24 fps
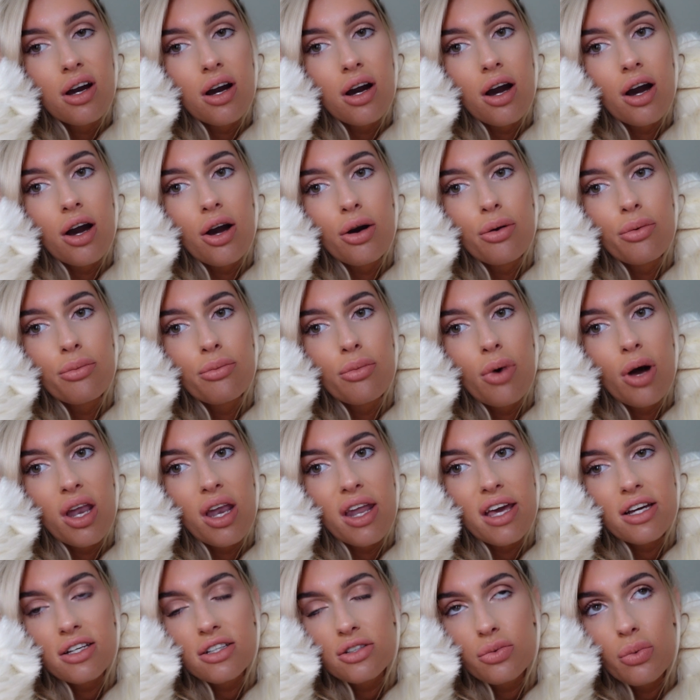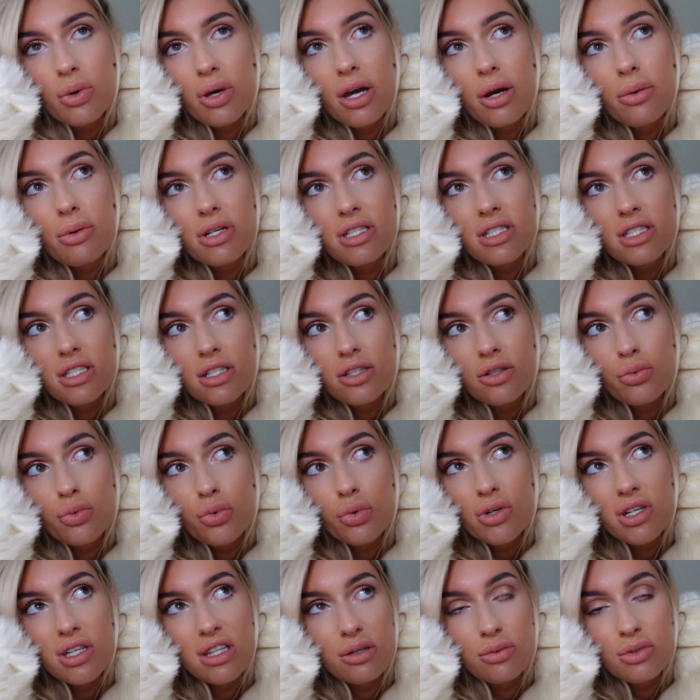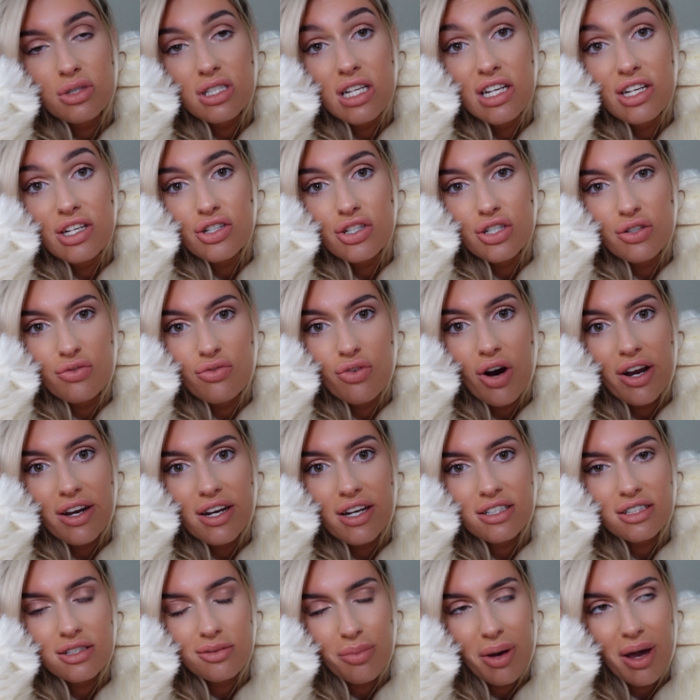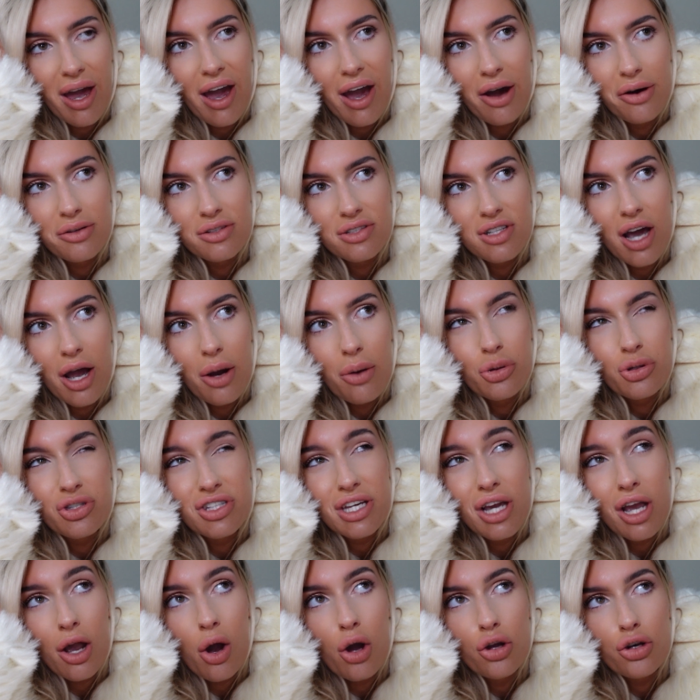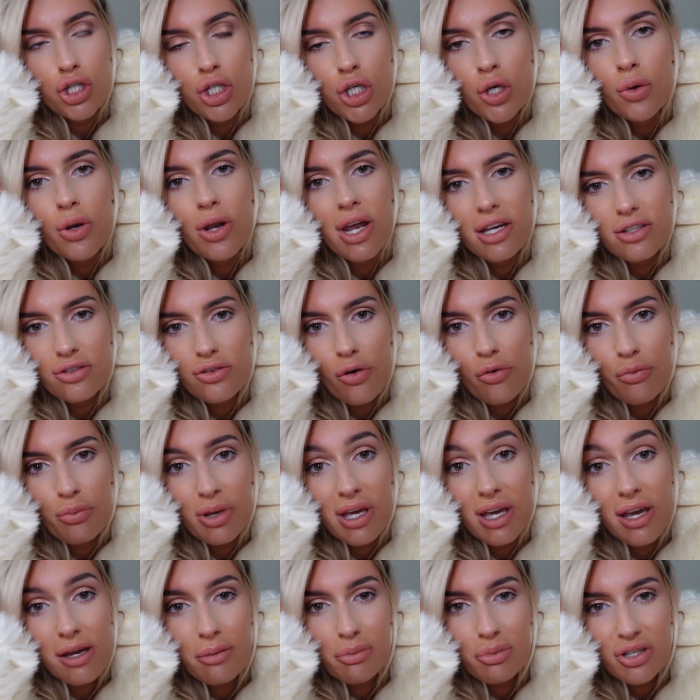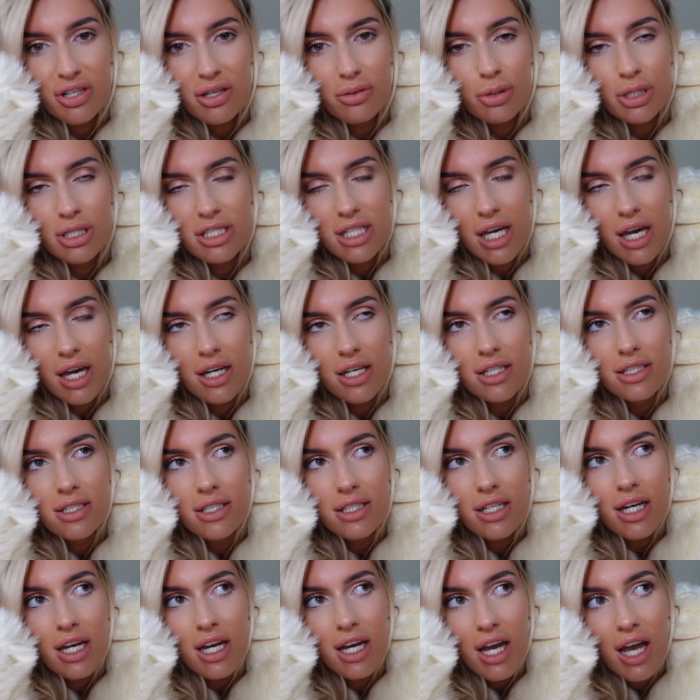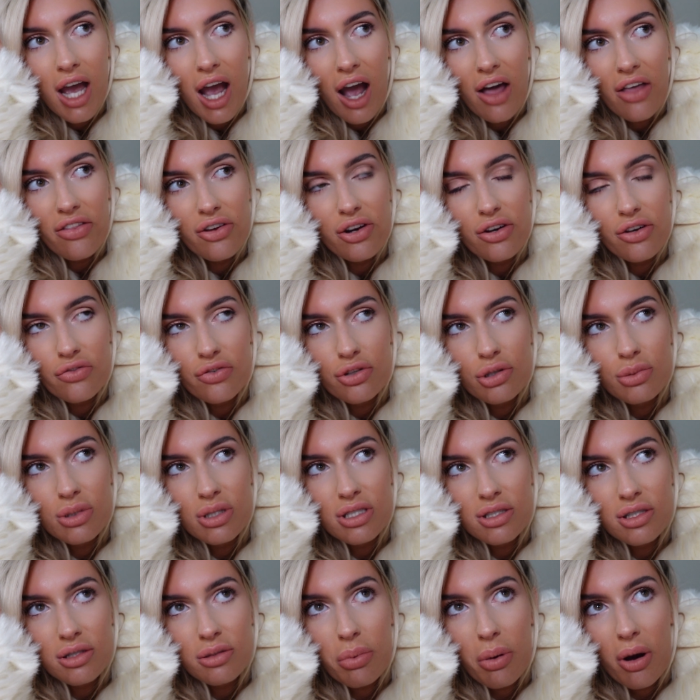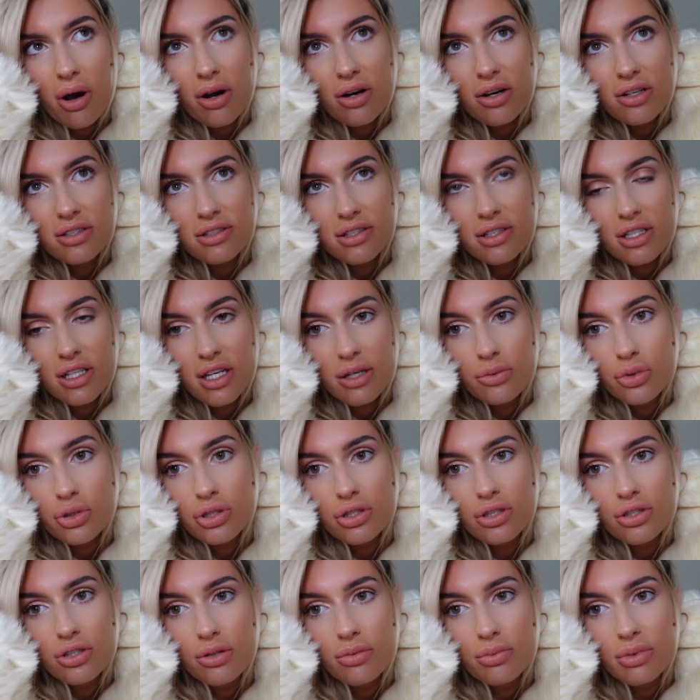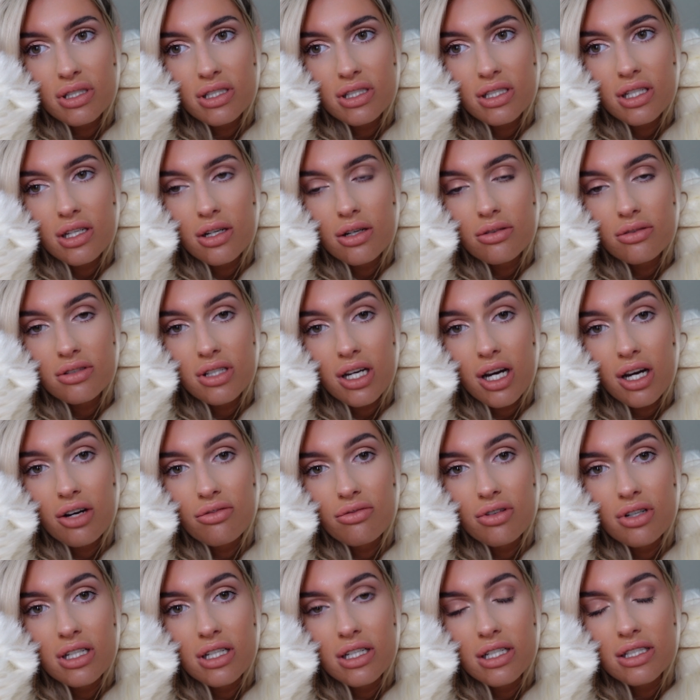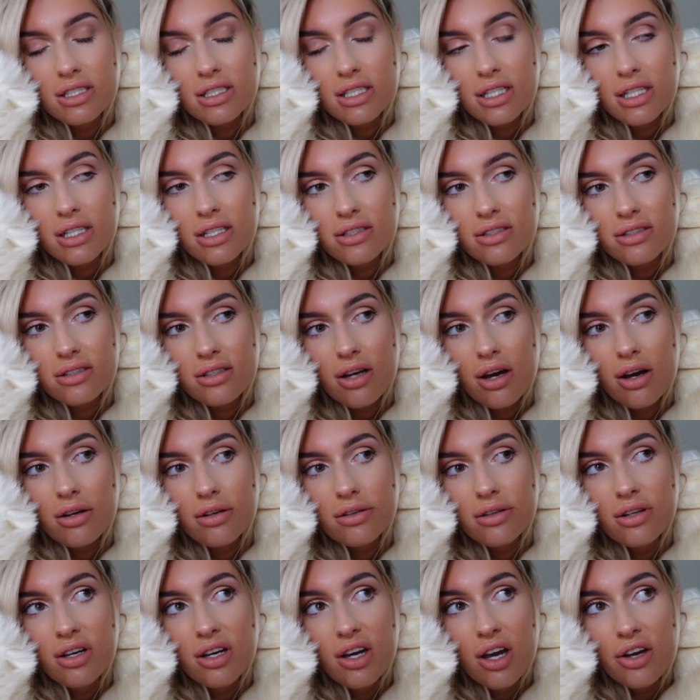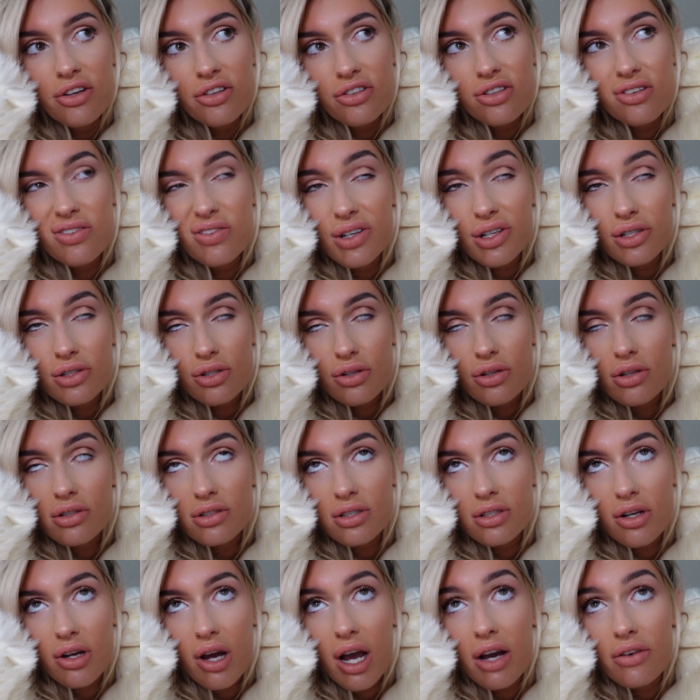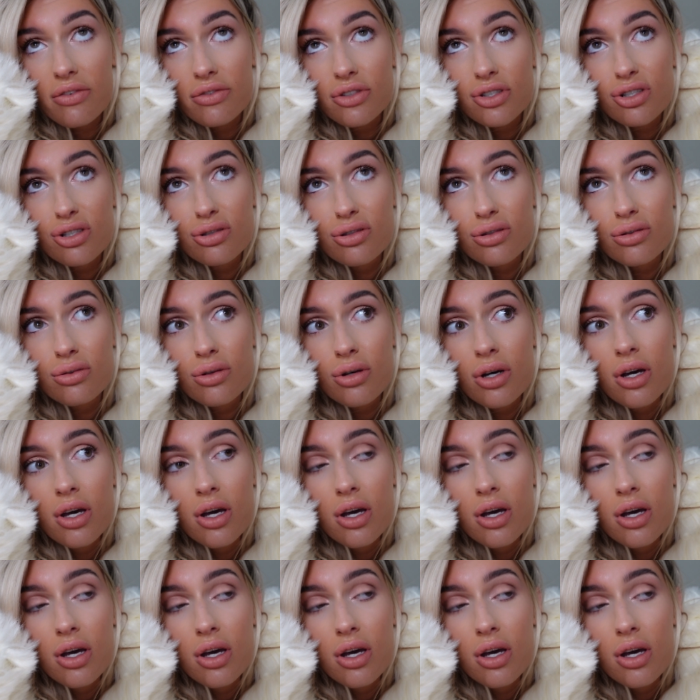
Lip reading: Like, because when I went to the walk-in that was literally right next to my house, I was like 2 days off being able to get my second, and then a few weeks had passed and I was just so busy and I was like, I really need to get this done. So fingers crossed I don't have too